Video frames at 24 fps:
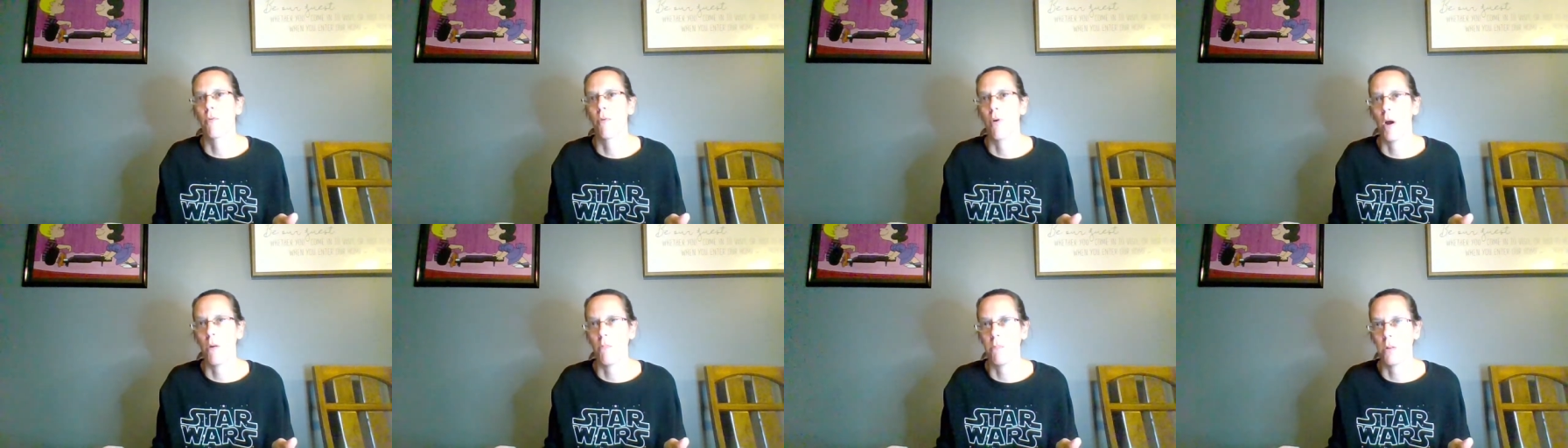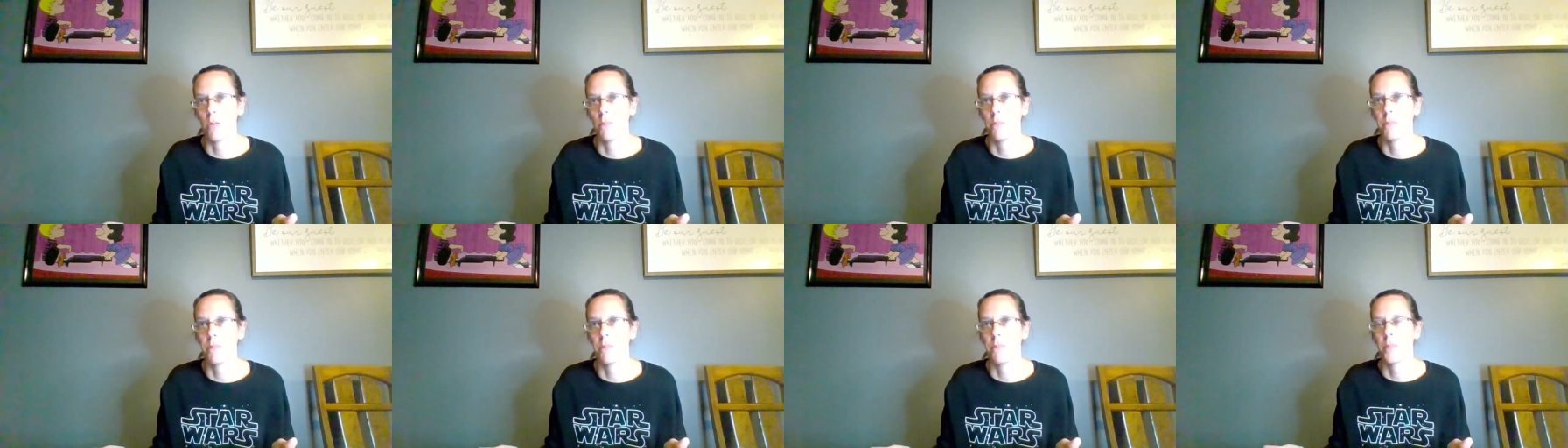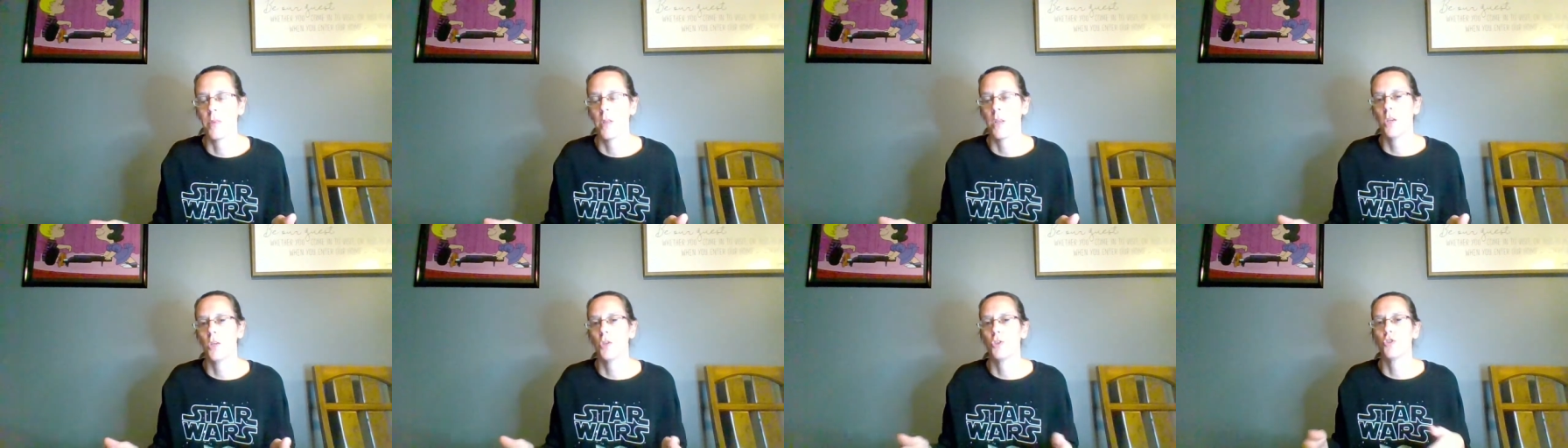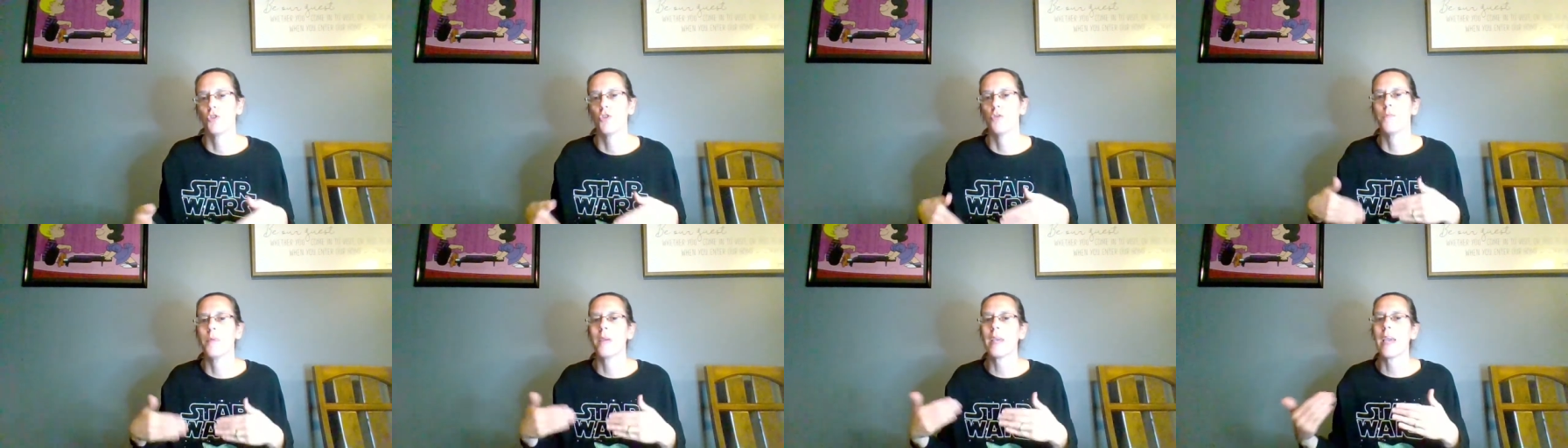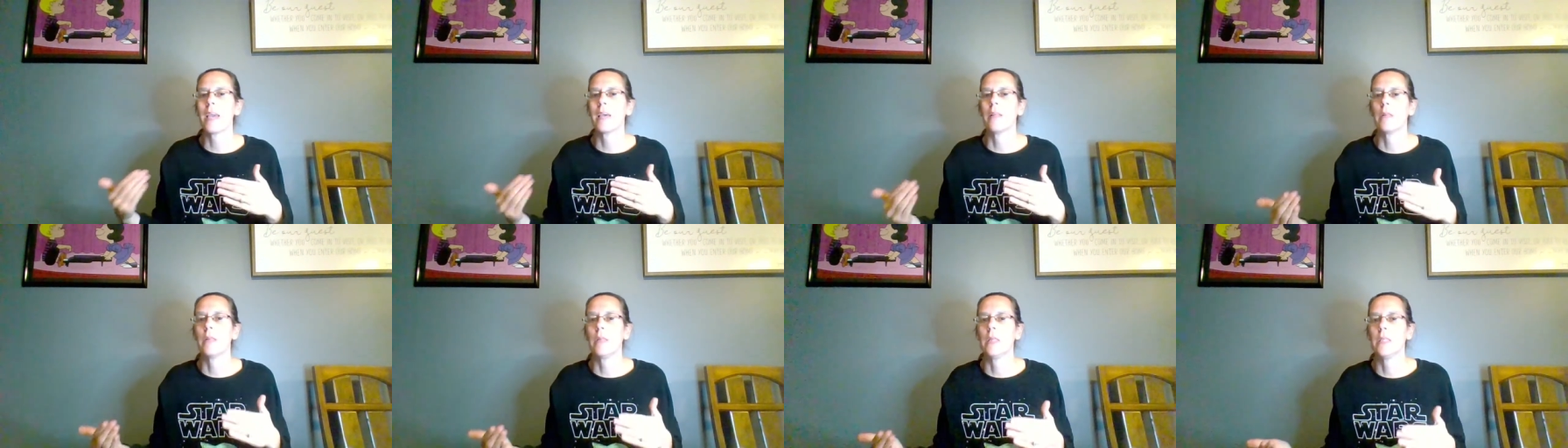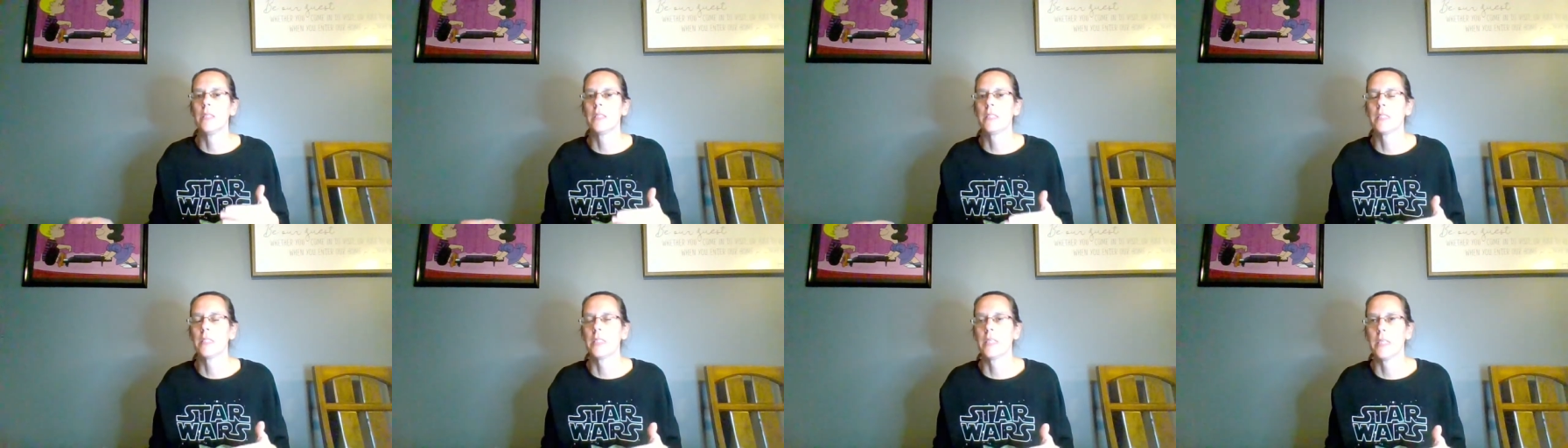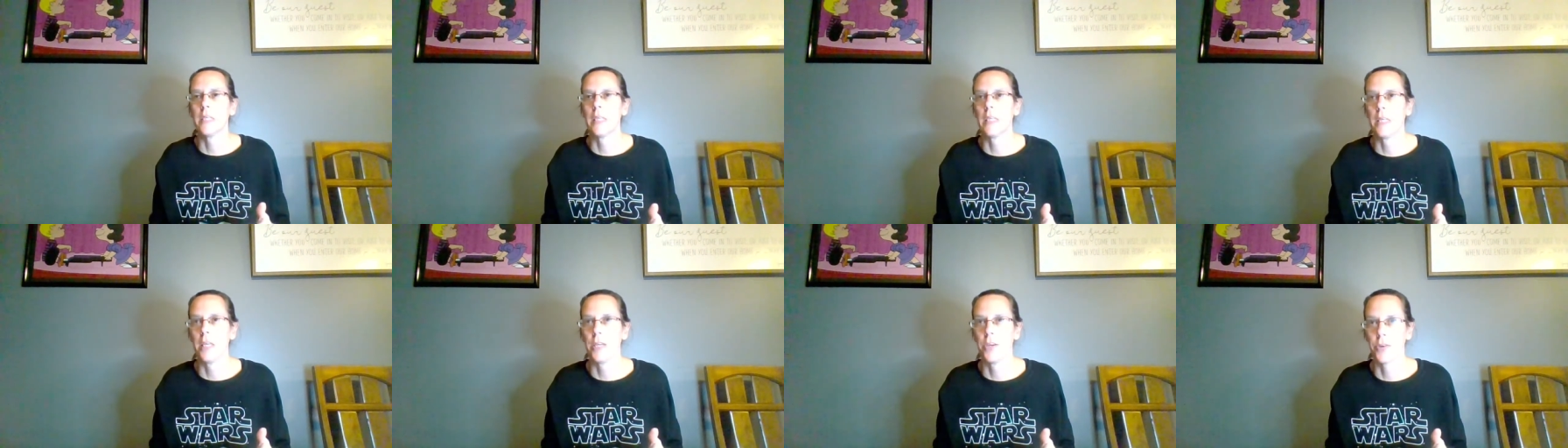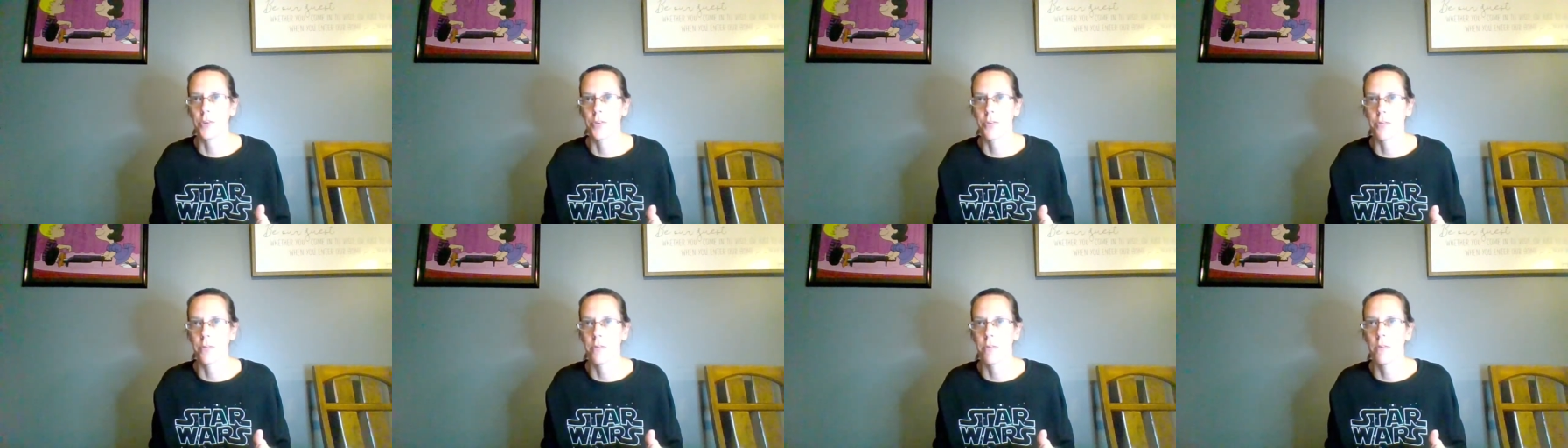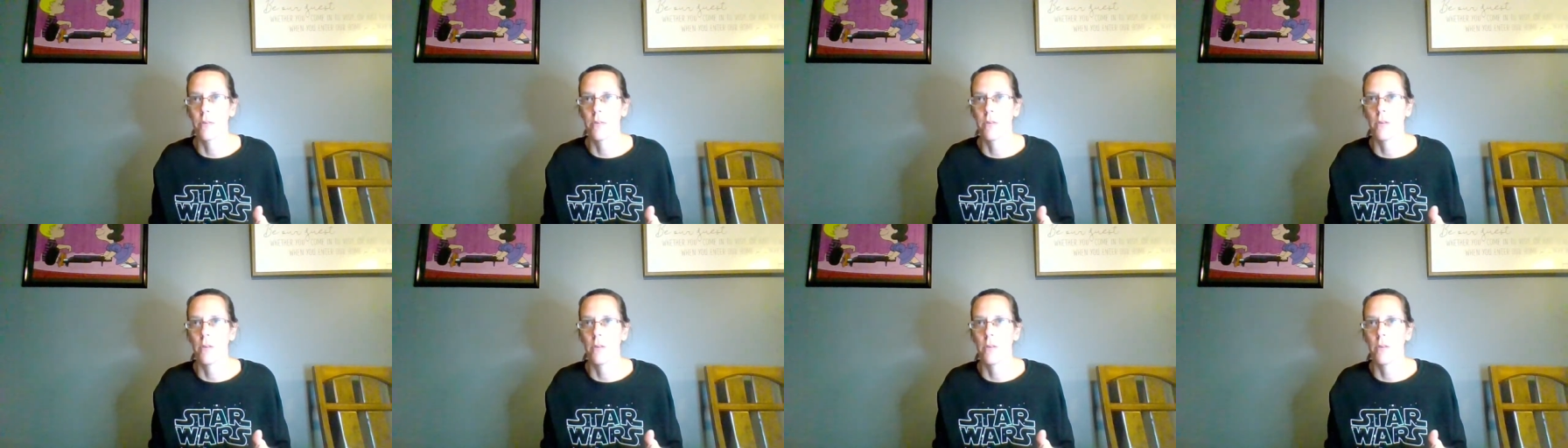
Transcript: problem, to be a listening ear?